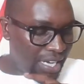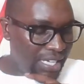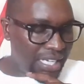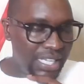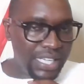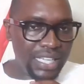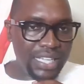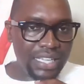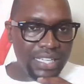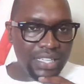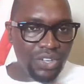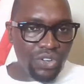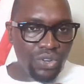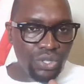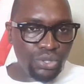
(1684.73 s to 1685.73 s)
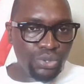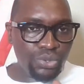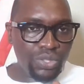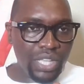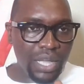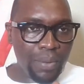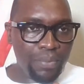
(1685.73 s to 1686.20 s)
kindly go
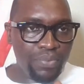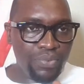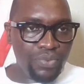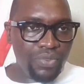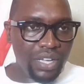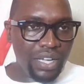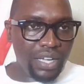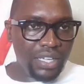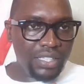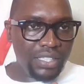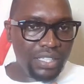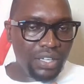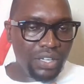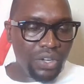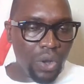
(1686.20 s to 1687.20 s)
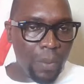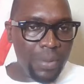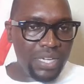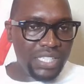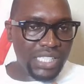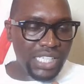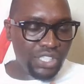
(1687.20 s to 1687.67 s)
to the
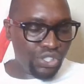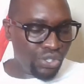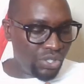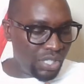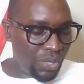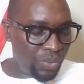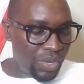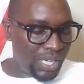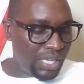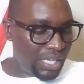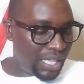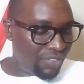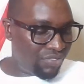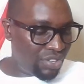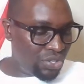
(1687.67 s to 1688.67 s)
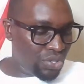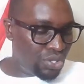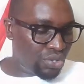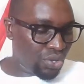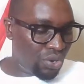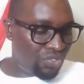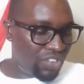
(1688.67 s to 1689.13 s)
comment section when the
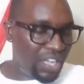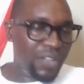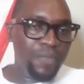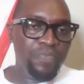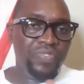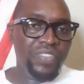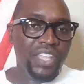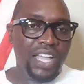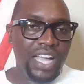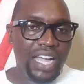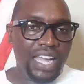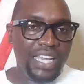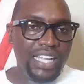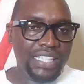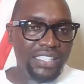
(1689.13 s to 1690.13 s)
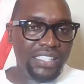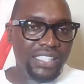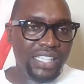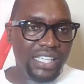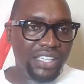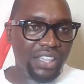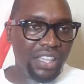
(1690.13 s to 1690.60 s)
video is over.
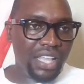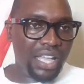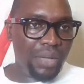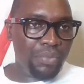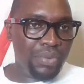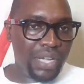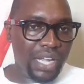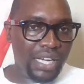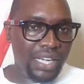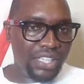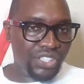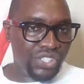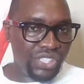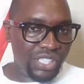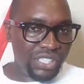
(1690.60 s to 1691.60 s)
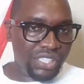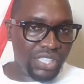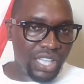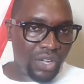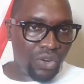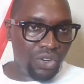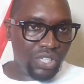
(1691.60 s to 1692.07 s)
Let's chat there. We can
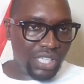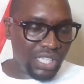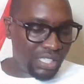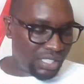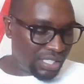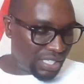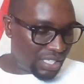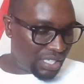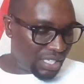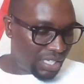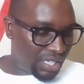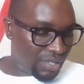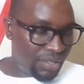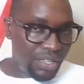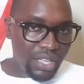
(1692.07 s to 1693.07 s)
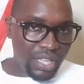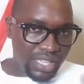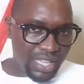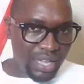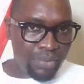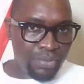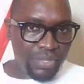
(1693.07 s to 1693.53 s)
exchange the contacts, and
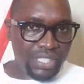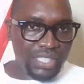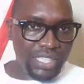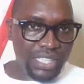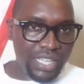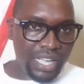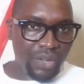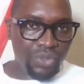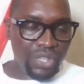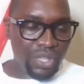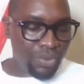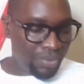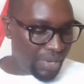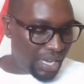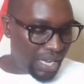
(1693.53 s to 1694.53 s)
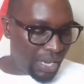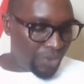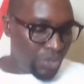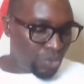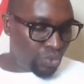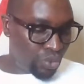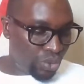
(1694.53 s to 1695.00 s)
yeah, we see how
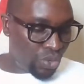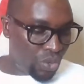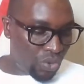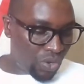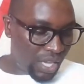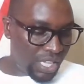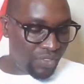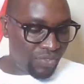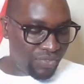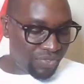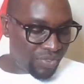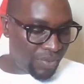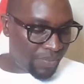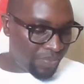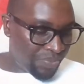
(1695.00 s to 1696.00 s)
it will go. If